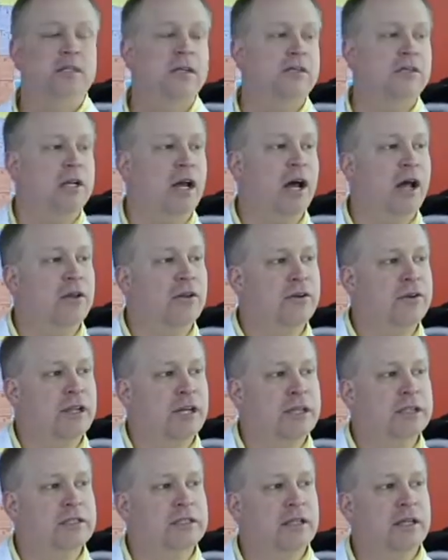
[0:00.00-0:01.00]
There's other
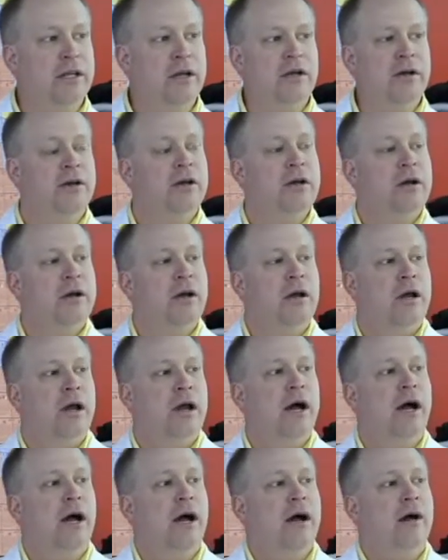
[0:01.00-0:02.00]
things in there.
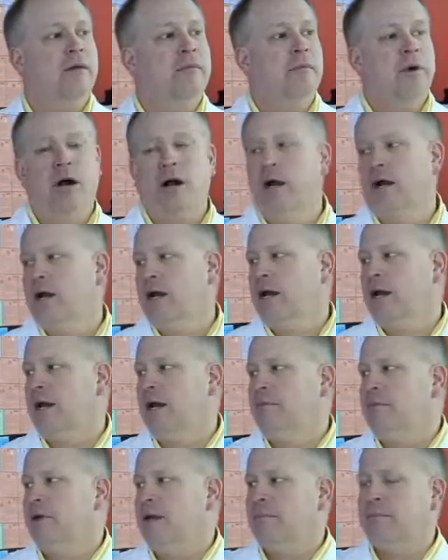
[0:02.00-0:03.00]
Um, argon
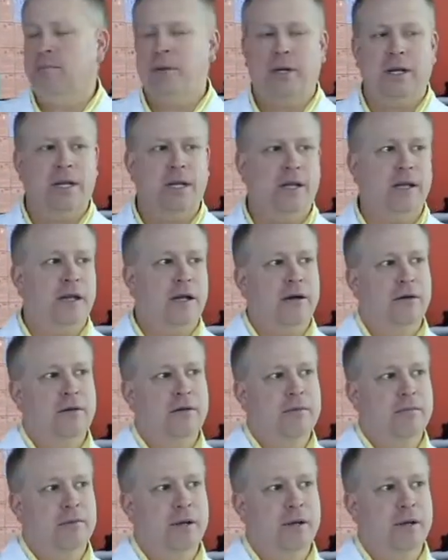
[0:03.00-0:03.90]
I'm not putting in there,